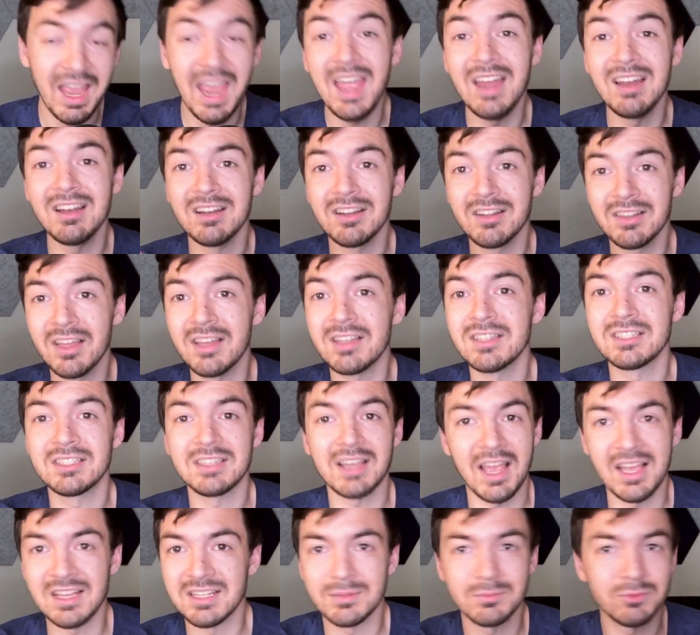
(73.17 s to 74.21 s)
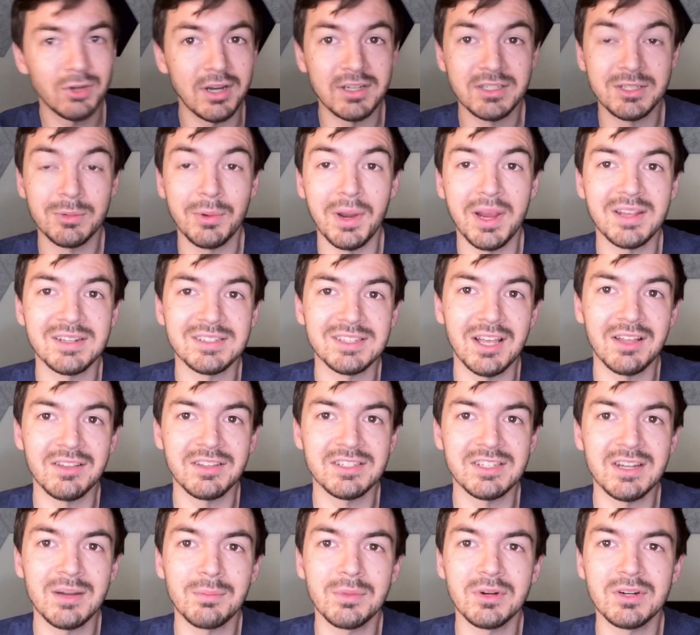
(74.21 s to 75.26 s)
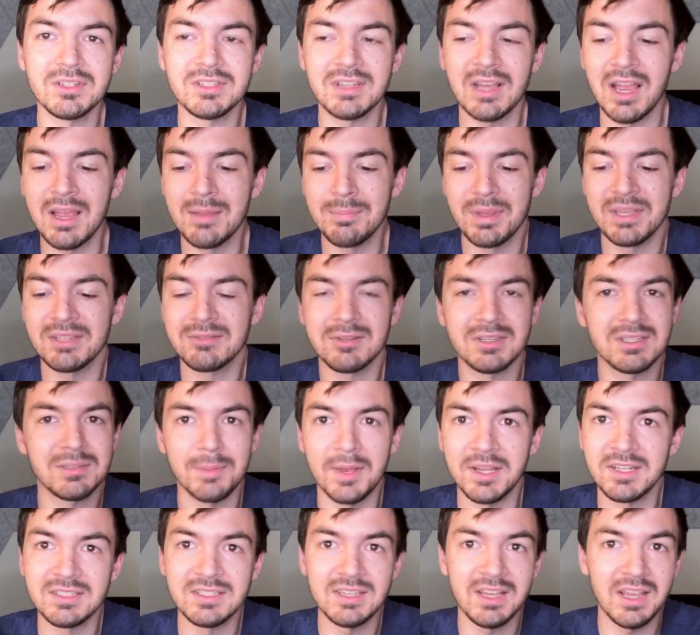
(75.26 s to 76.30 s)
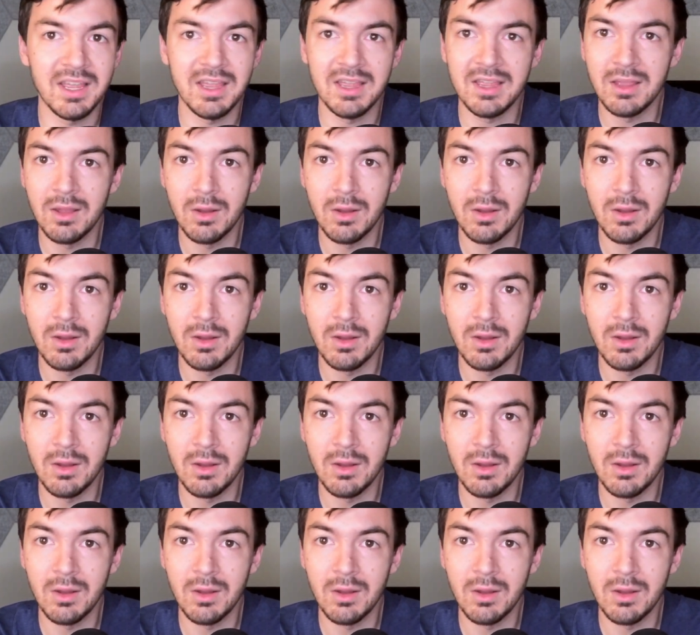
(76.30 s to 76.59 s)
And thus, as I'm trying to reconcile these numbers, I basically spent a